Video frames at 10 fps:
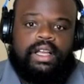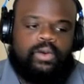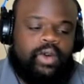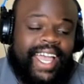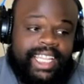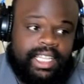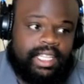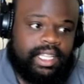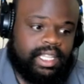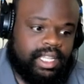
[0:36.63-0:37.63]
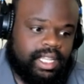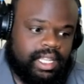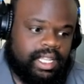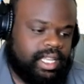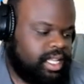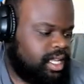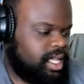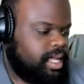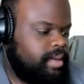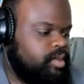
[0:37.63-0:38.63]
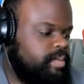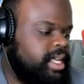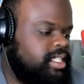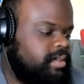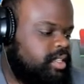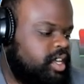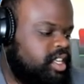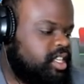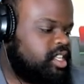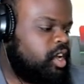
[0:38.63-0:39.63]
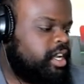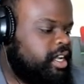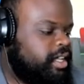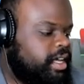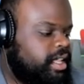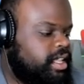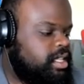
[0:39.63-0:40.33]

What? I didn't mute myself, so in case y'all didn't hear that.